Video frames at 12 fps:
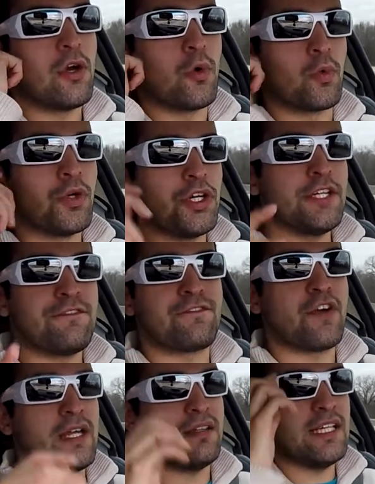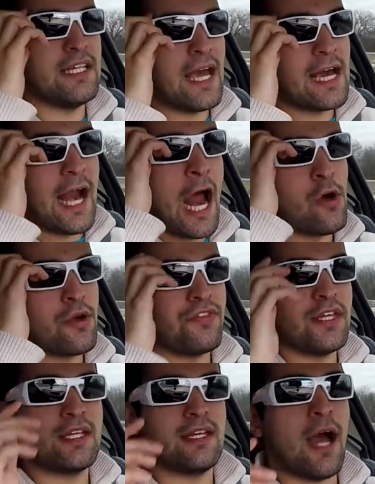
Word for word: really friendly, and I only think